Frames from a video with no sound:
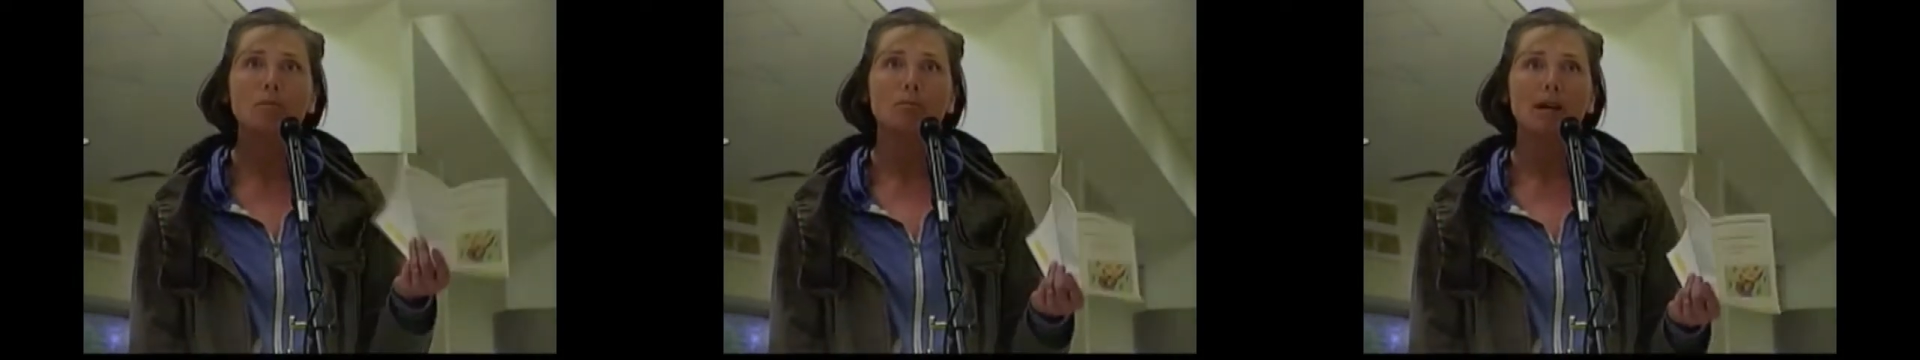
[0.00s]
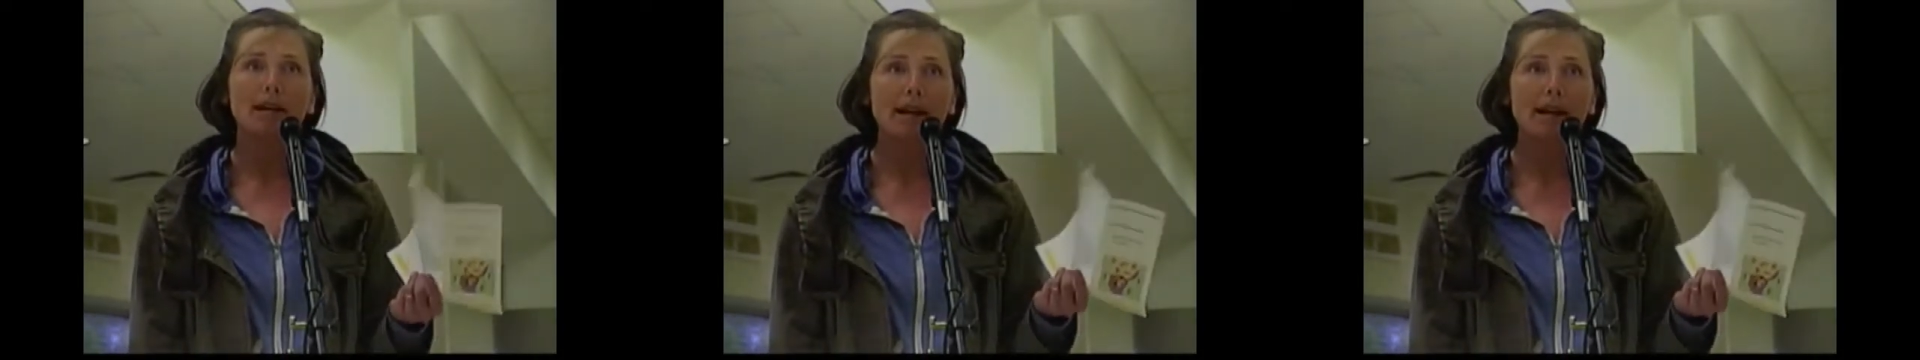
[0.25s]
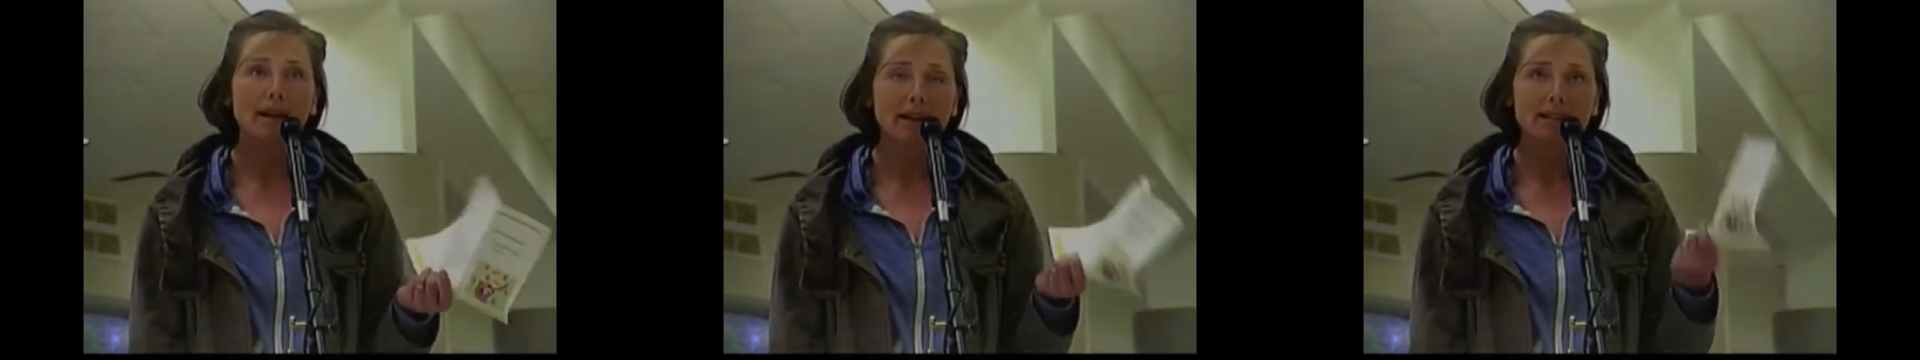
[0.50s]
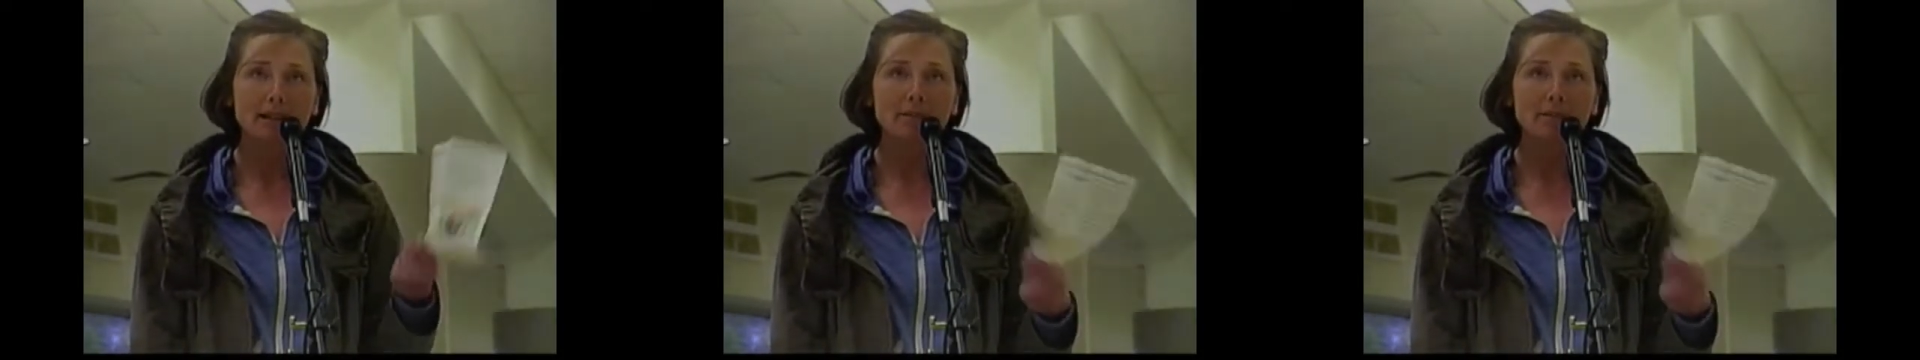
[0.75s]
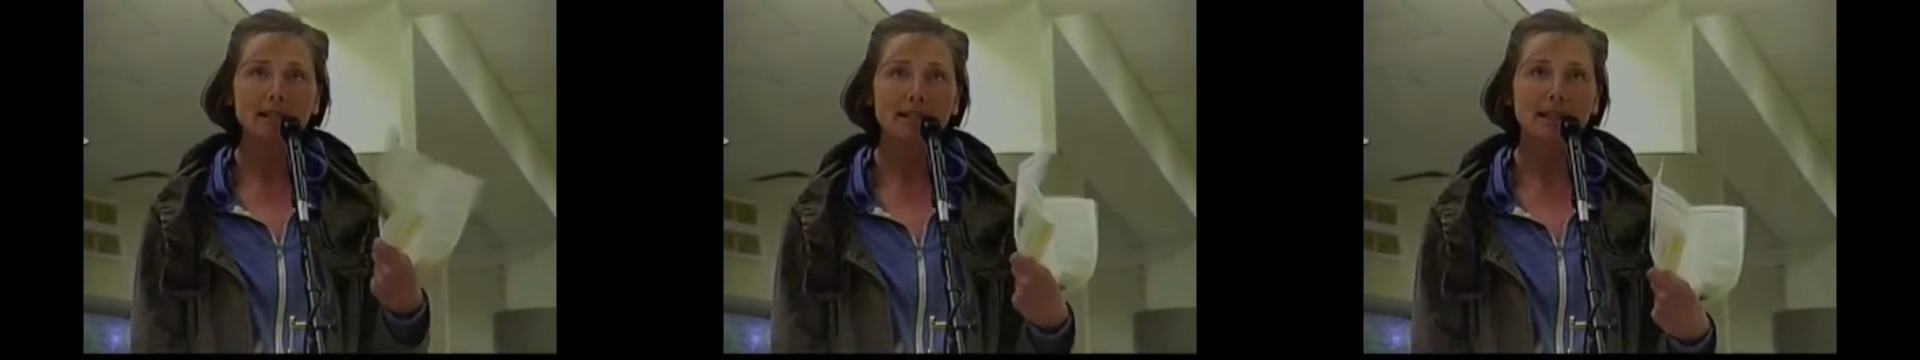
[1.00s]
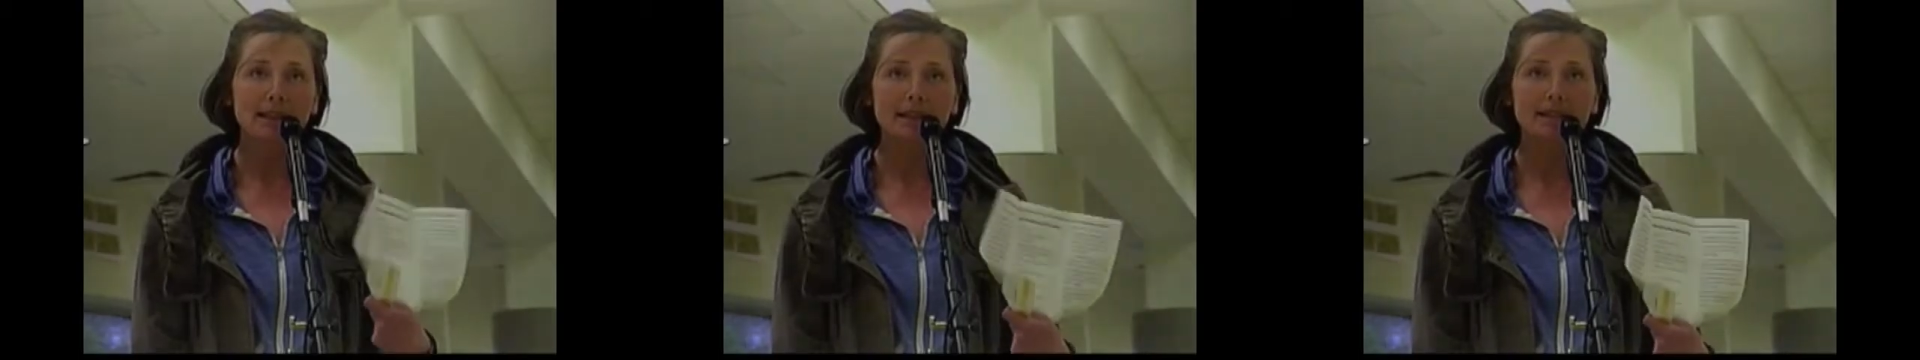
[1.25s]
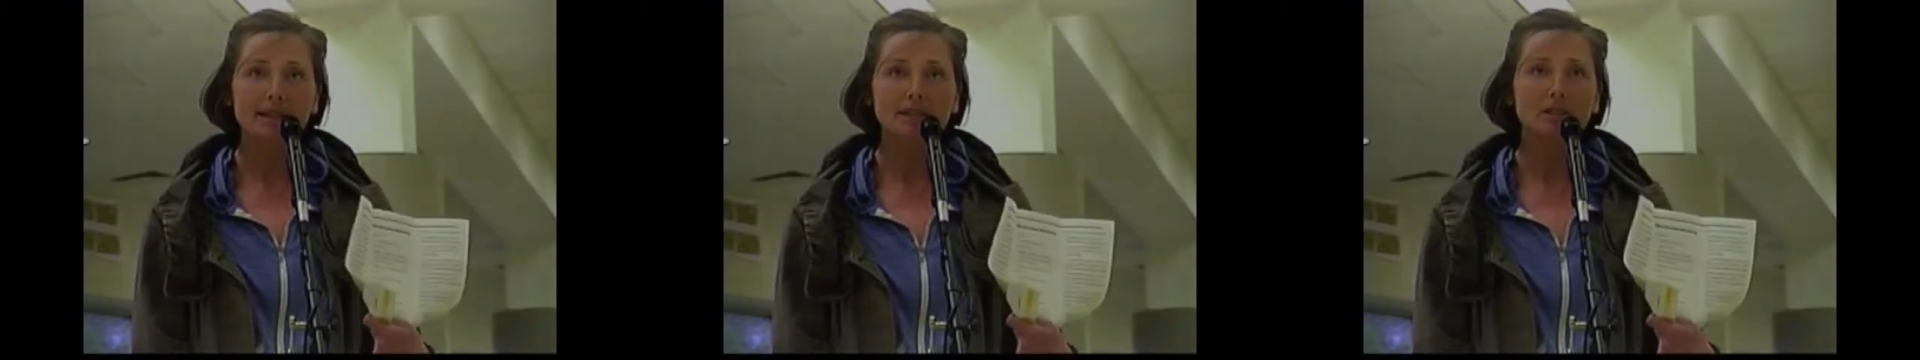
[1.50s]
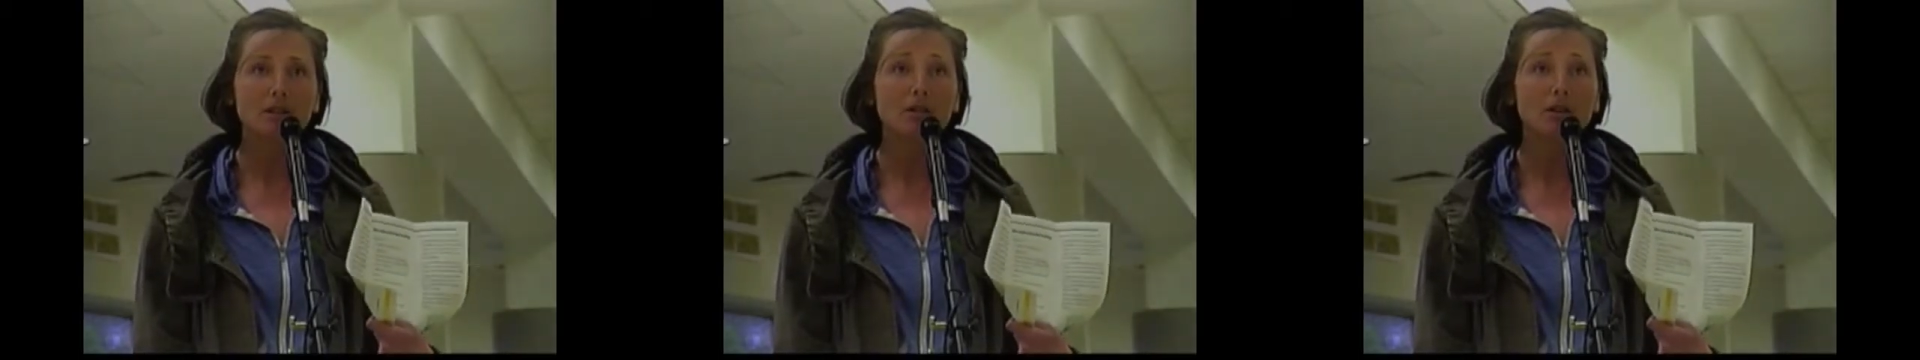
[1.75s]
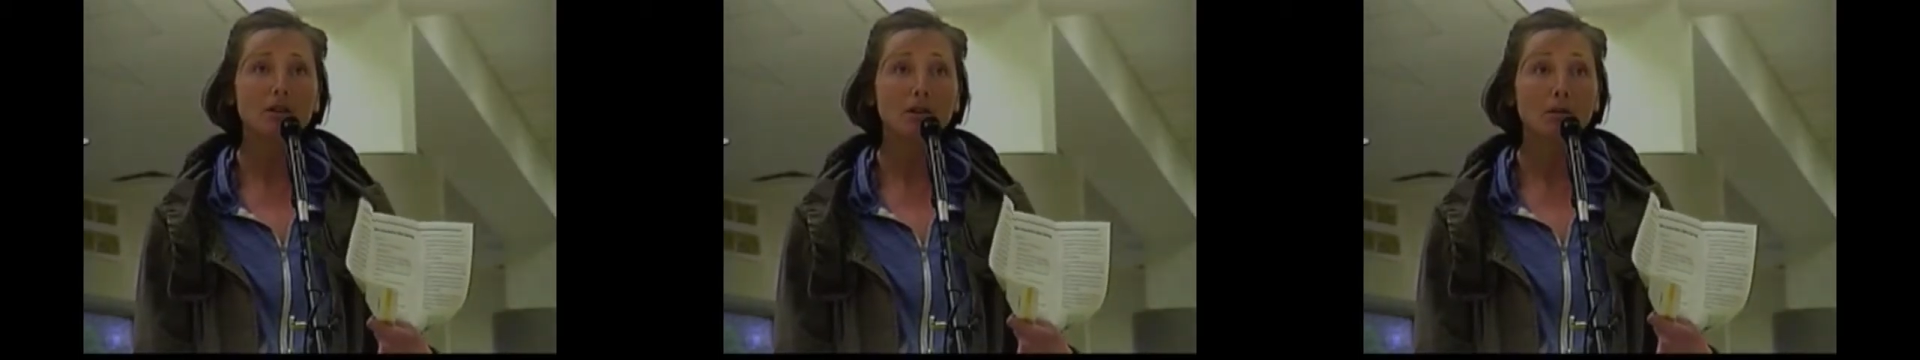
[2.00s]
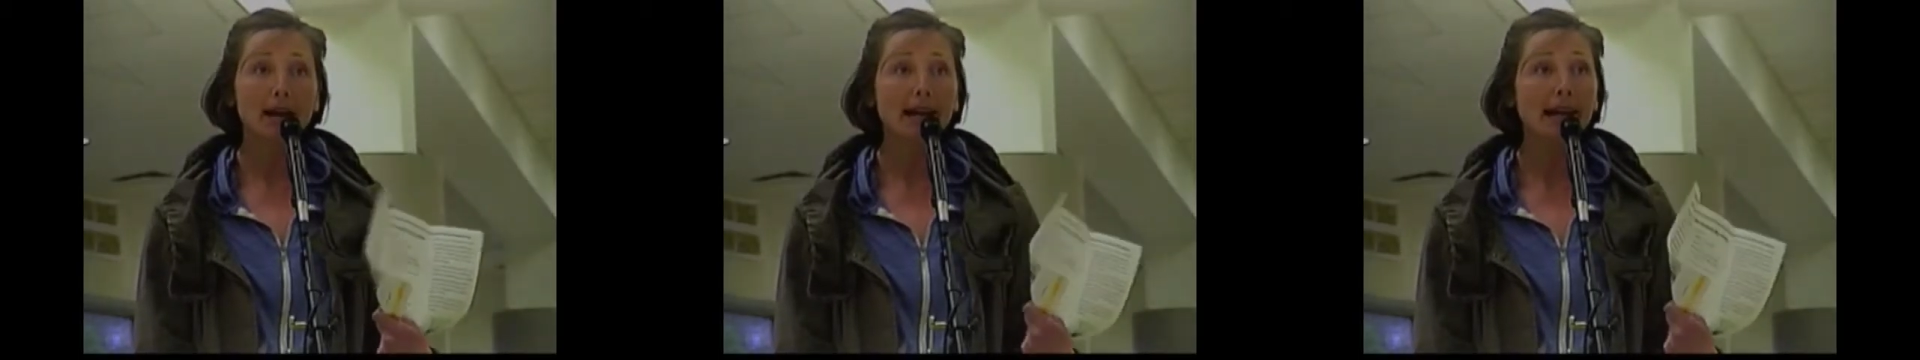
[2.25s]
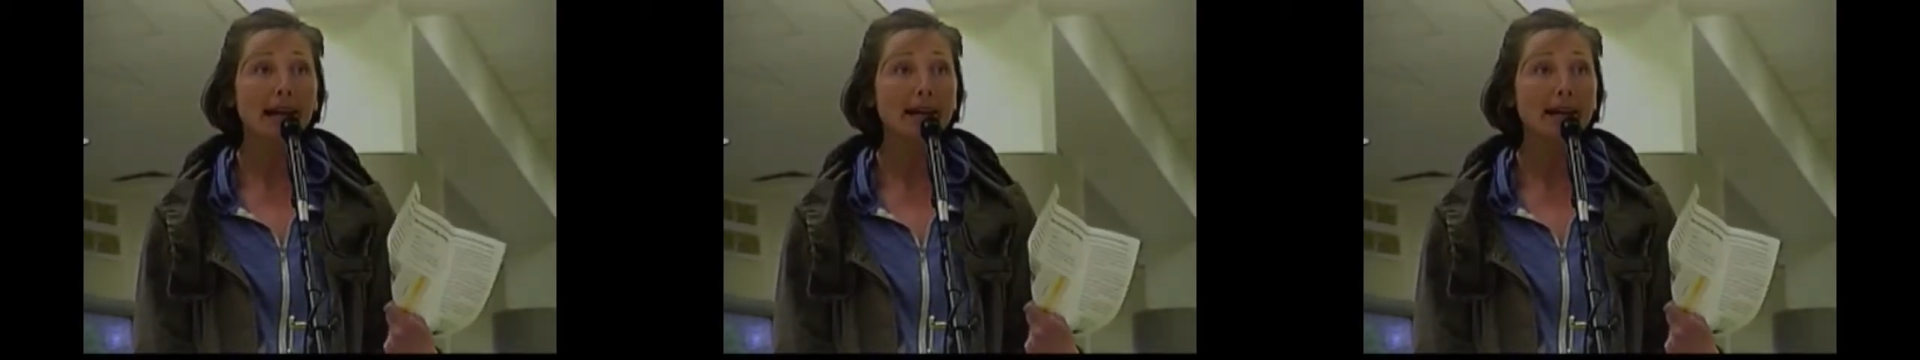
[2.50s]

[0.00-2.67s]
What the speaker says: But something like this could go a long way,